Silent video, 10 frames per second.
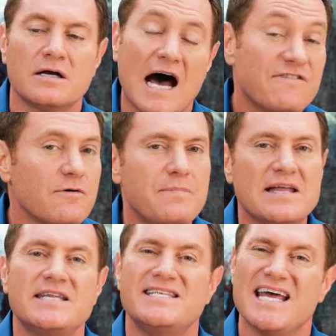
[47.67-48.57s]
God
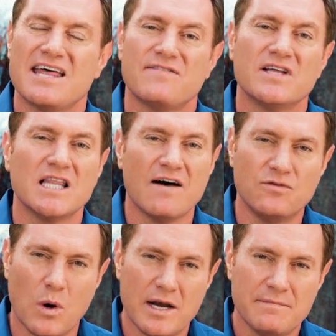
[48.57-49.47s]
forbid, the death of a
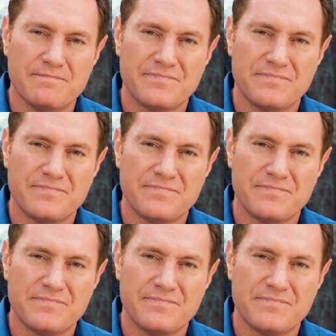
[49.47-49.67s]
loved one.